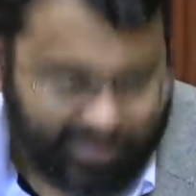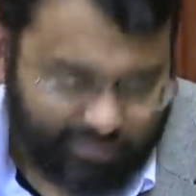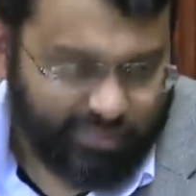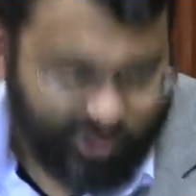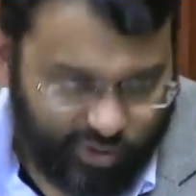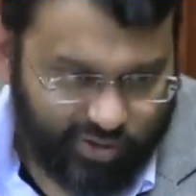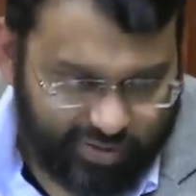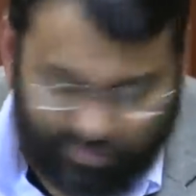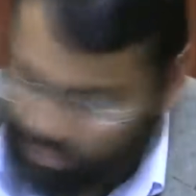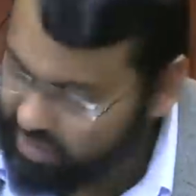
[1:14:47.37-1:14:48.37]
make sure you
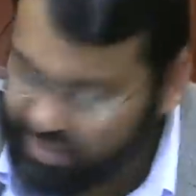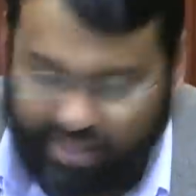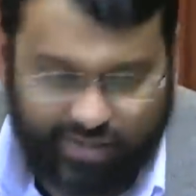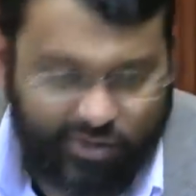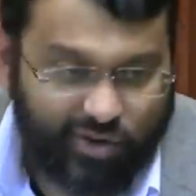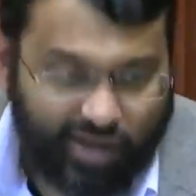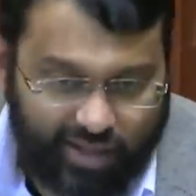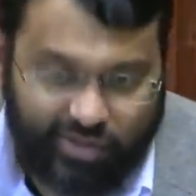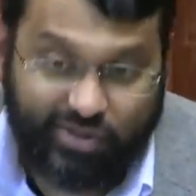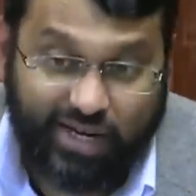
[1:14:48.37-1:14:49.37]
put the date in your
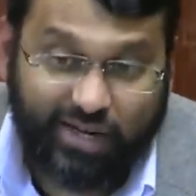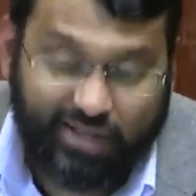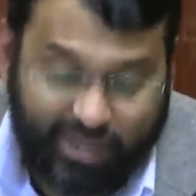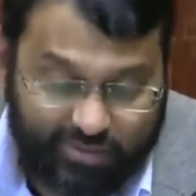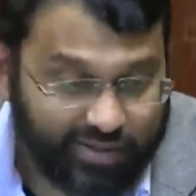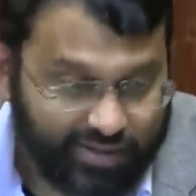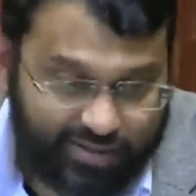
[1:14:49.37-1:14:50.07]
calendar 10 times